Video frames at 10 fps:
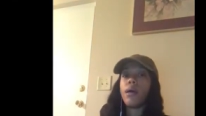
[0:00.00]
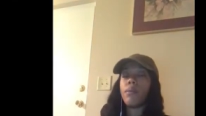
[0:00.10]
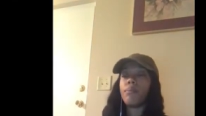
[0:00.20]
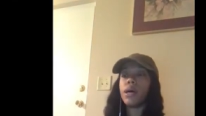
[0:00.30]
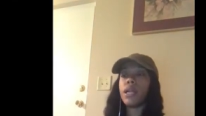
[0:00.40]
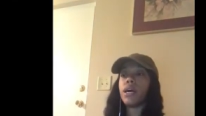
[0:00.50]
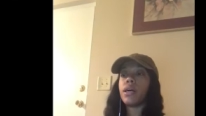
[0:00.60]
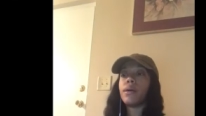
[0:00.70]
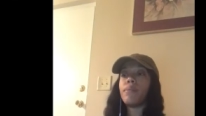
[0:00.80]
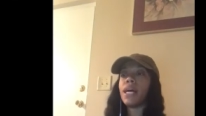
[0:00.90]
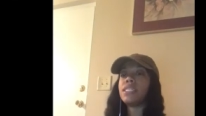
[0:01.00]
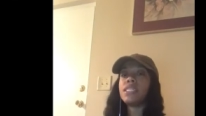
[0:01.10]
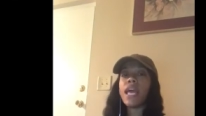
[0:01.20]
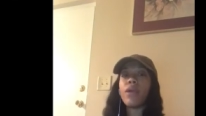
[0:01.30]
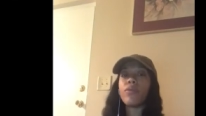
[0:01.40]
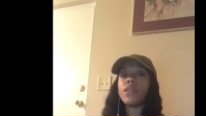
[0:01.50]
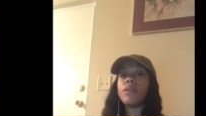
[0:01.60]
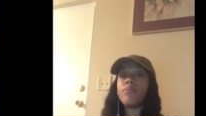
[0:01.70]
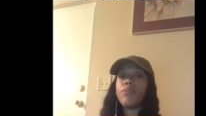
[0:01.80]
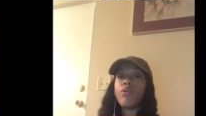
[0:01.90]
But um, I just had really
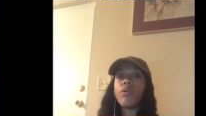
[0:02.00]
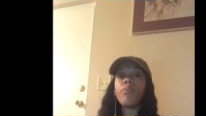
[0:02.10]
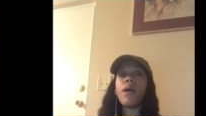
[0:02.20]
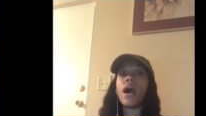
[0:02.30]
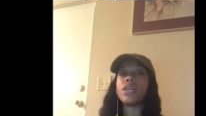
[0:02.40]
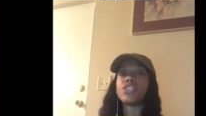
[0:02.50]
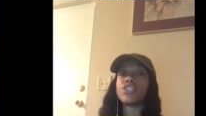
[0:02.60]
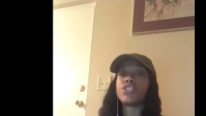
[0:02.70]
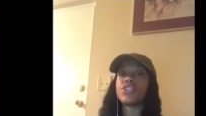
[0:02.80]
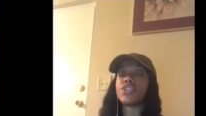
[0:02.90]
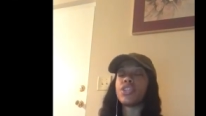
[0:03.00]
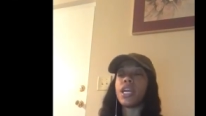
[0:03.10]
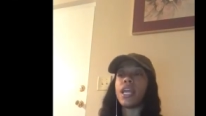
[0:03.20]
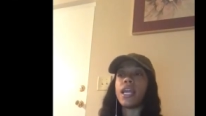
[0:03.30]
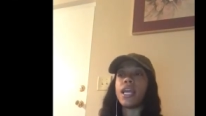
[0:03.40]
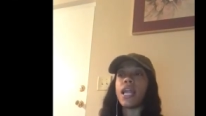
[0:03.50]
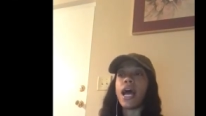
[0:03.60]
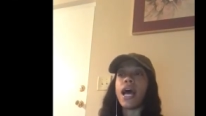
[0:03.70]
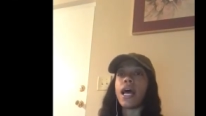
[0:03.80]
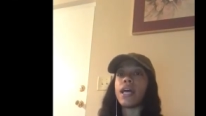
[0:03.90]
poor posture and
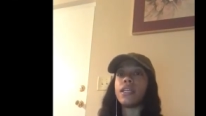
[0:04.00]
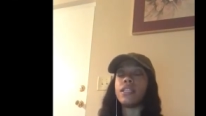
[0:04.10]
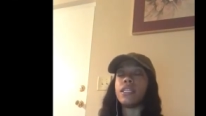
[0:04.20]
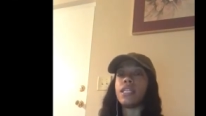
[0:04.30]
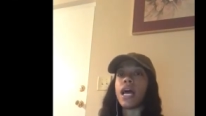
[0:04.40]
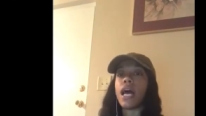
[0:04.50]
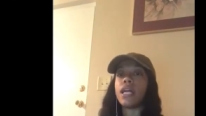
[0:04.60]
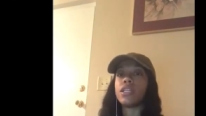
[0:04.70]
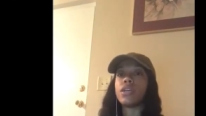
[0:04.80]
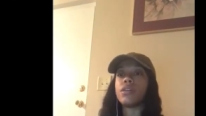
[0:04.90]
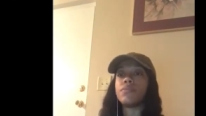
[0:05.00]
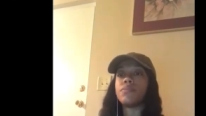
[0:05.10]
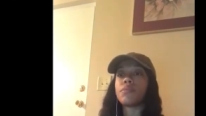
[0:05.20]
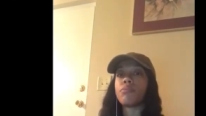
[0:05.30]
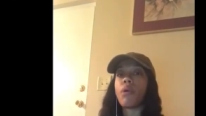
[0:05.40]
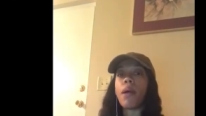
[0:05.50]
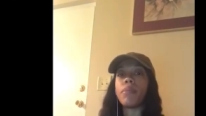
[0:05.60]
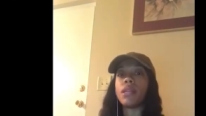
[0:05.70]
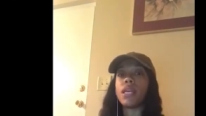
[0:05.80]
I did not properly